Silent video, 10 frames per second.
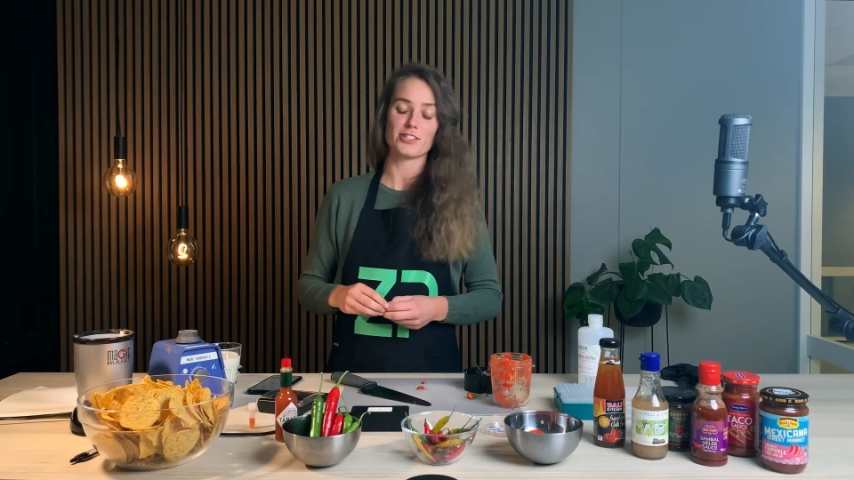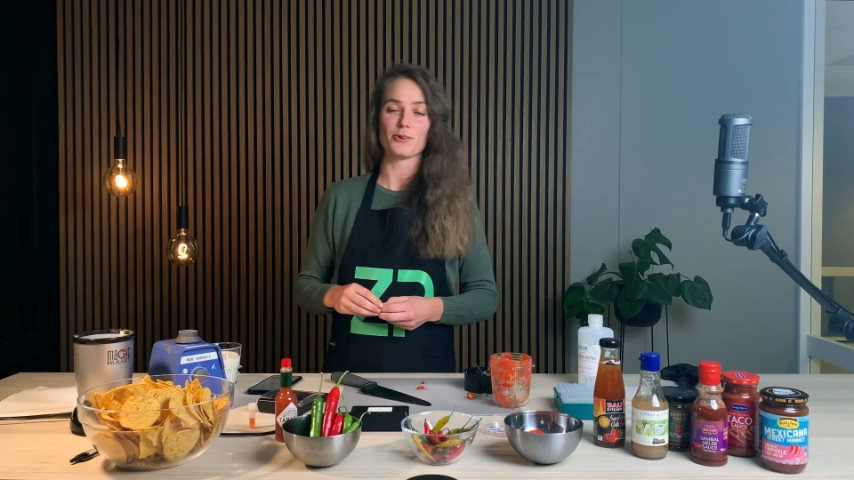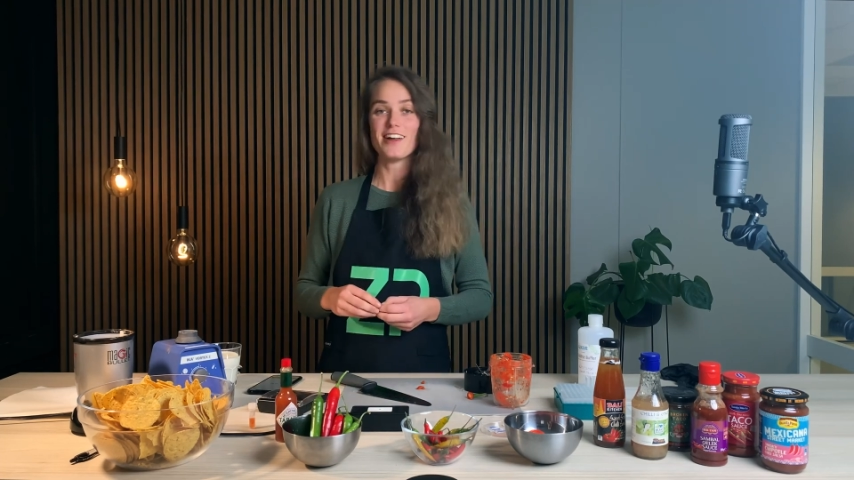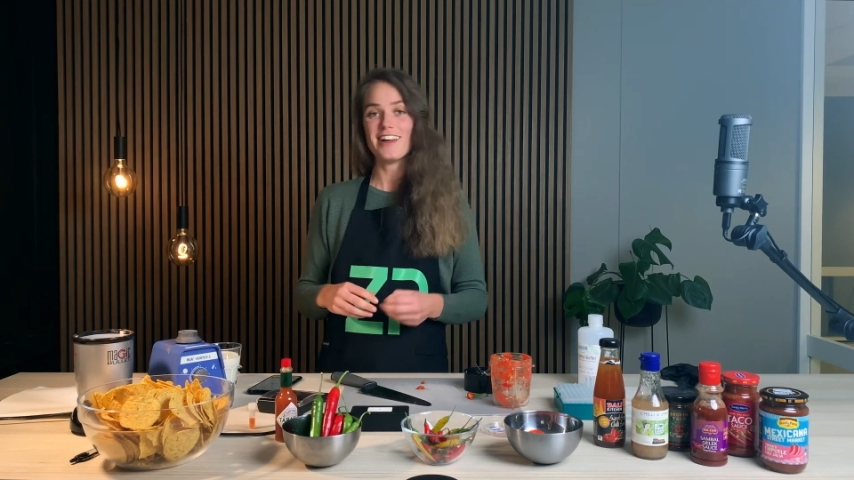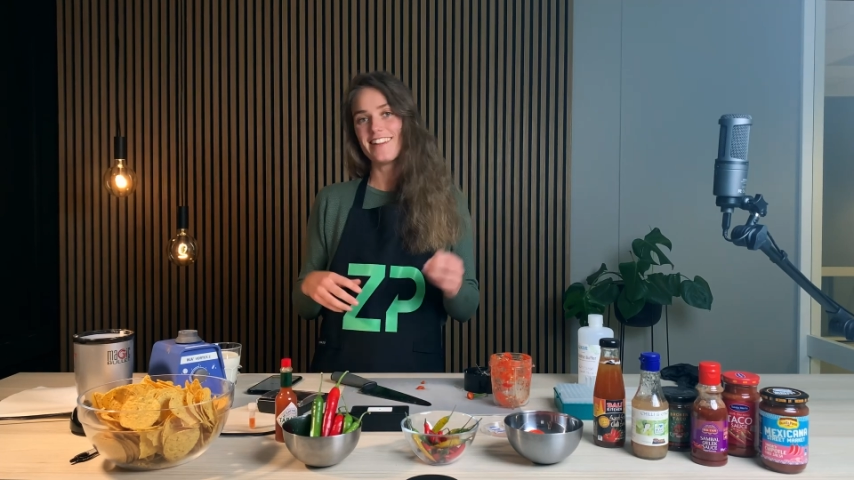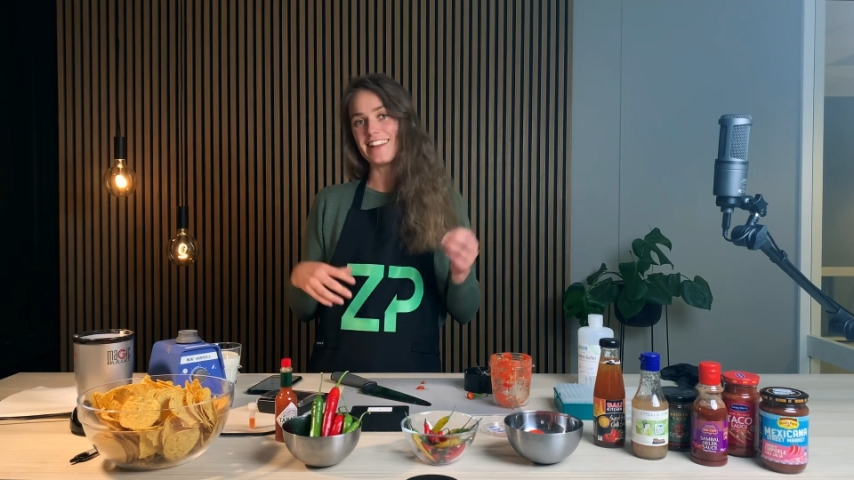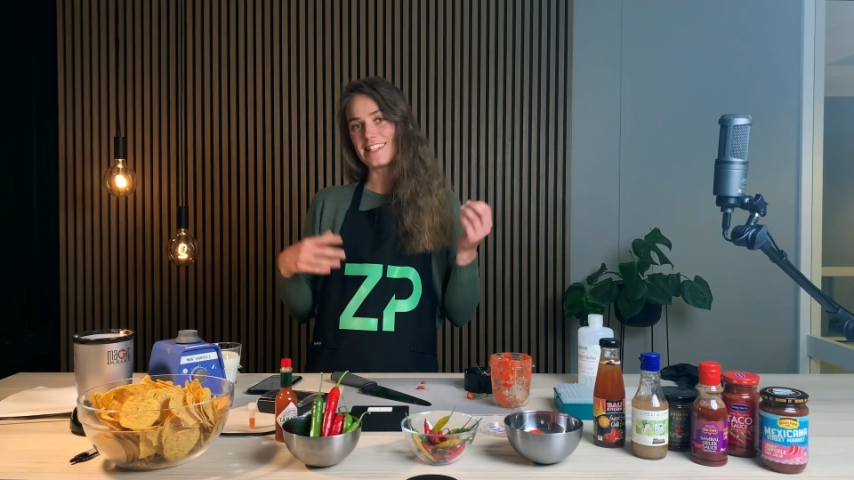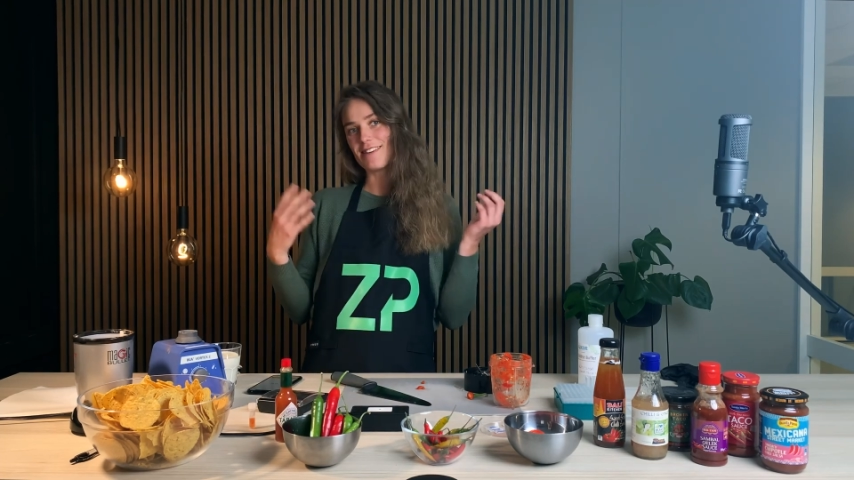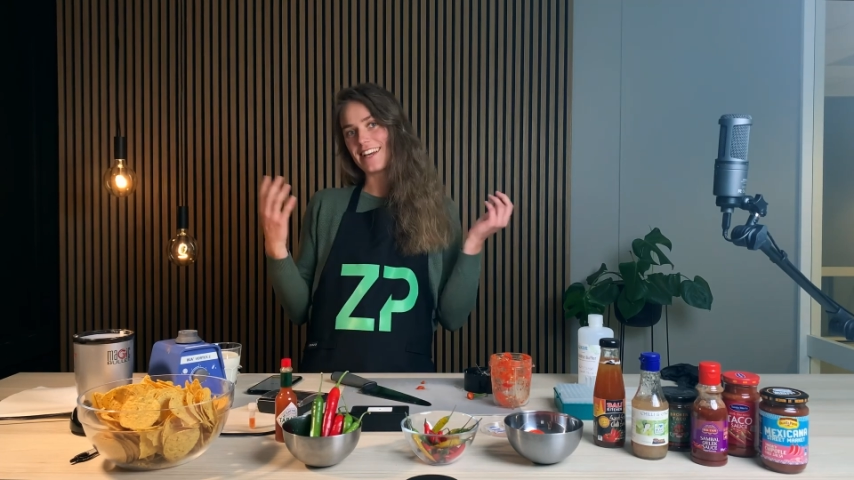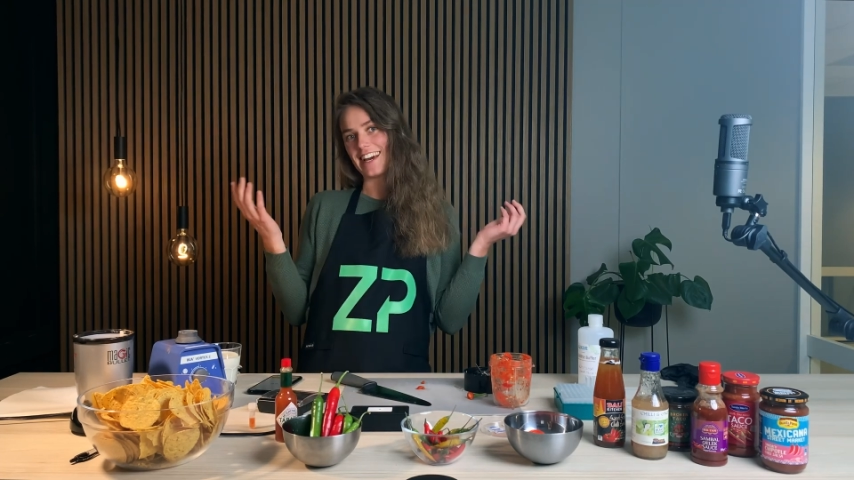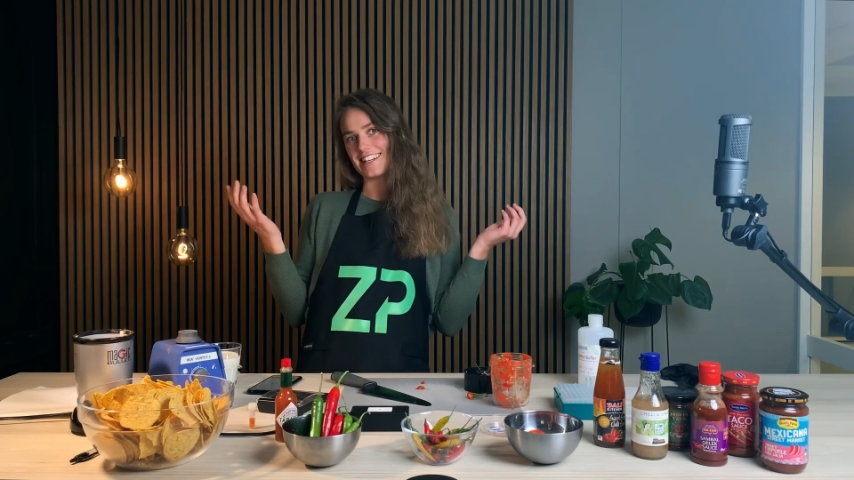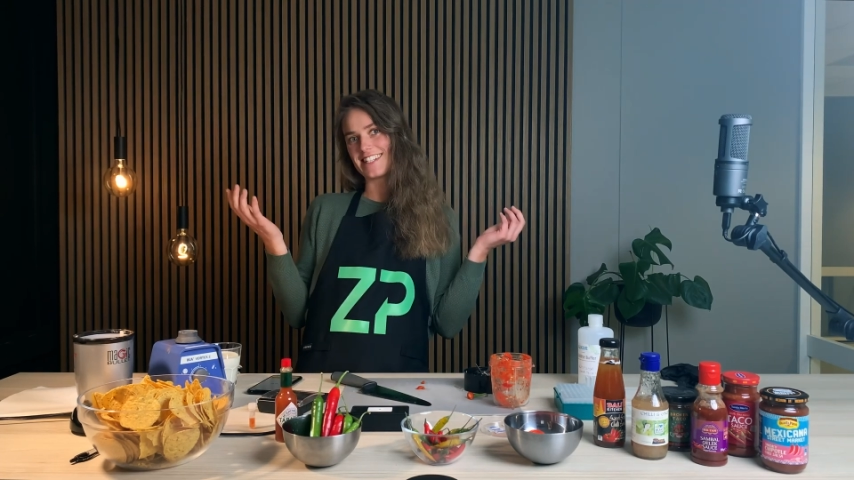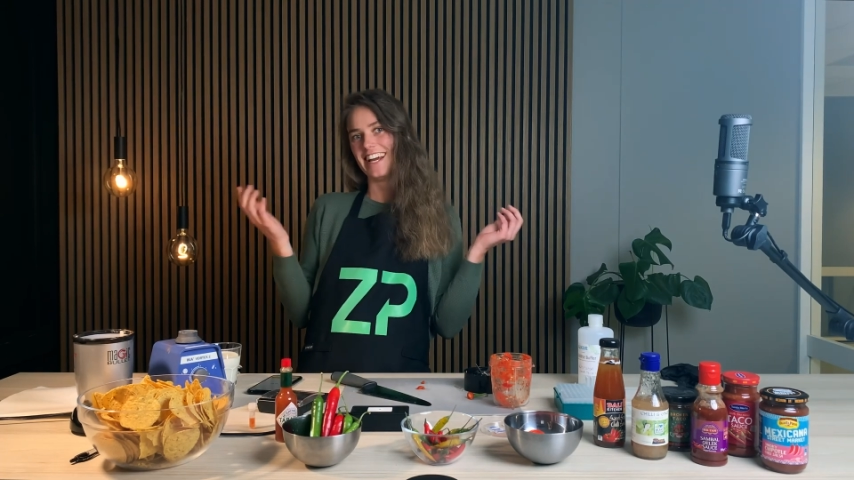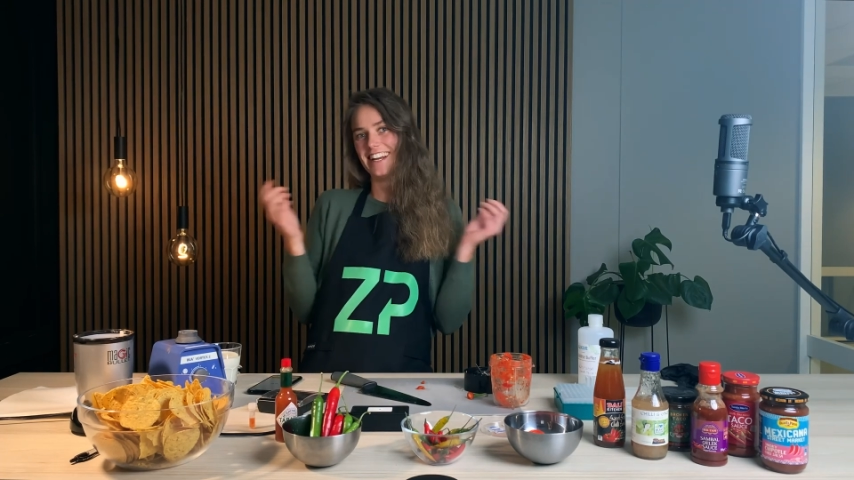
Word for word: so that's my guess